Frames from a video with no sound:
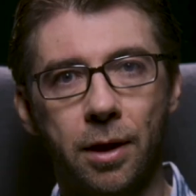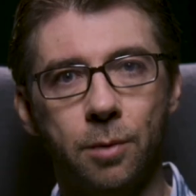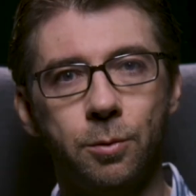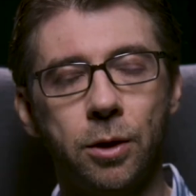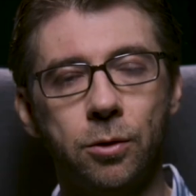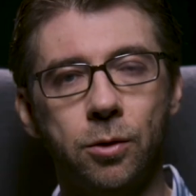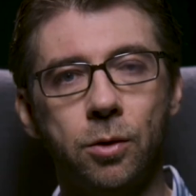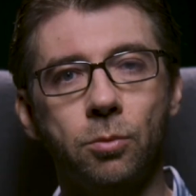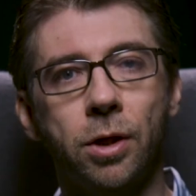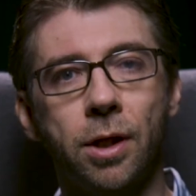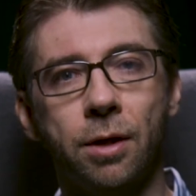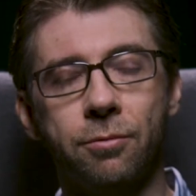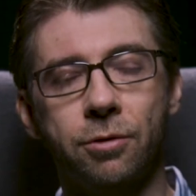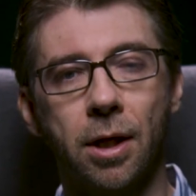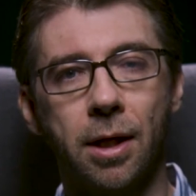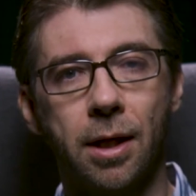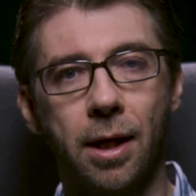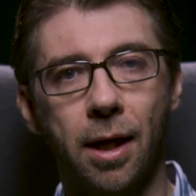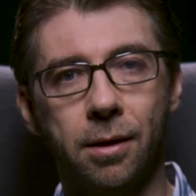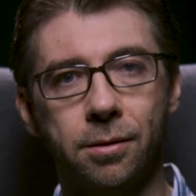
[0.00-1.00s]
Let me do whatever
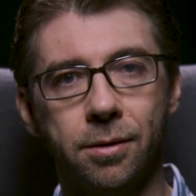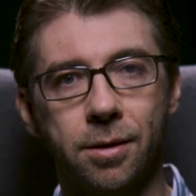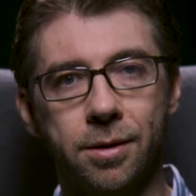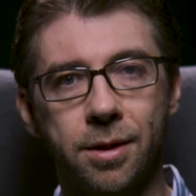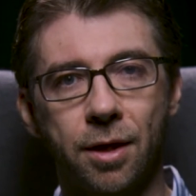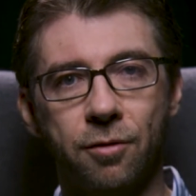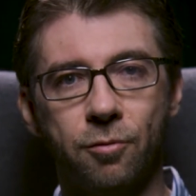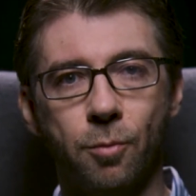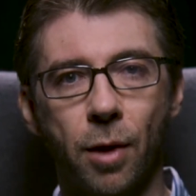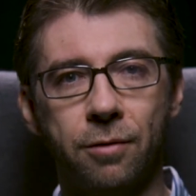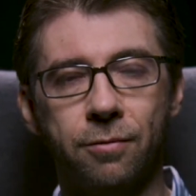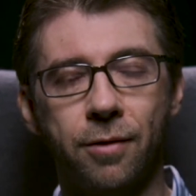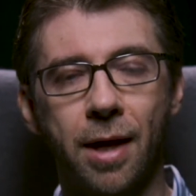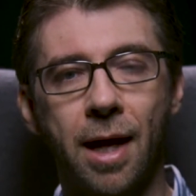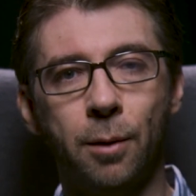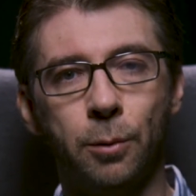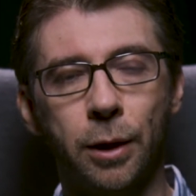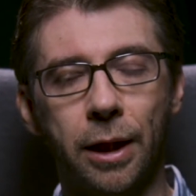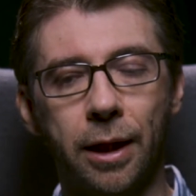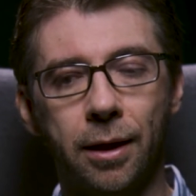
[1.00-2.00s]
I can to save my
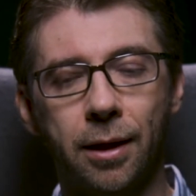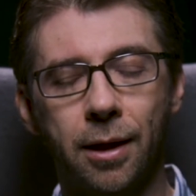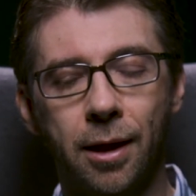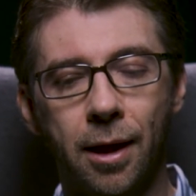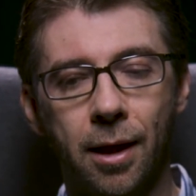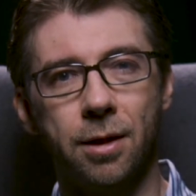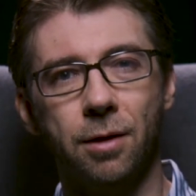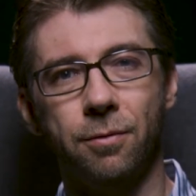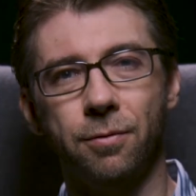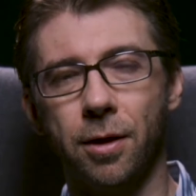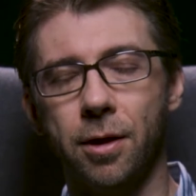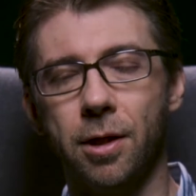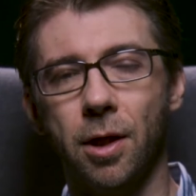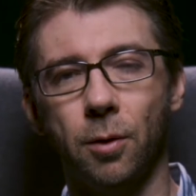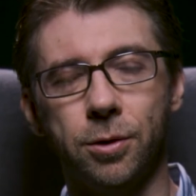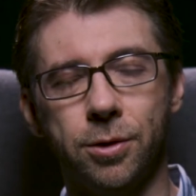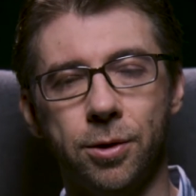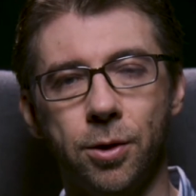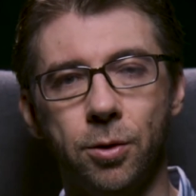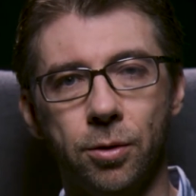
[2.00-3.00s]
family. And I figured I
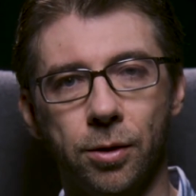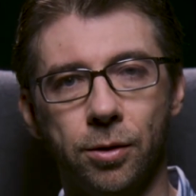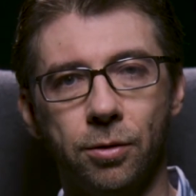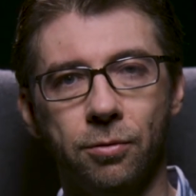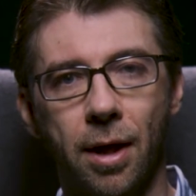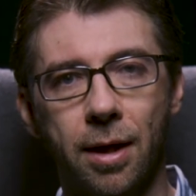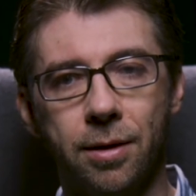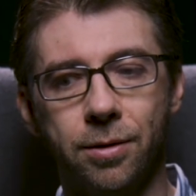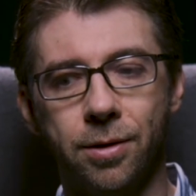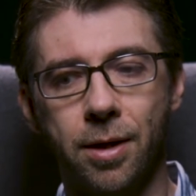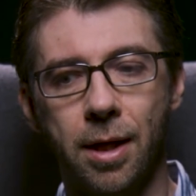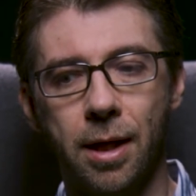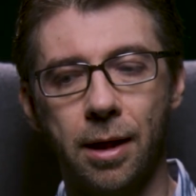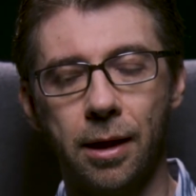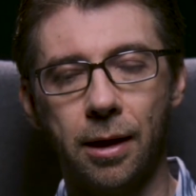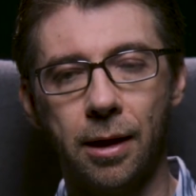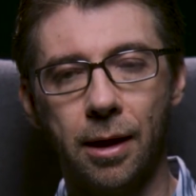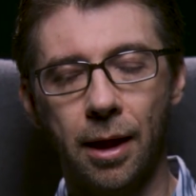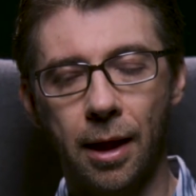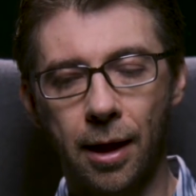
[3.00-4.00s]
was doing the right
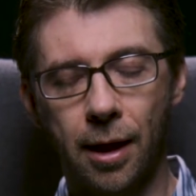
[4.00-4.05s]
thing.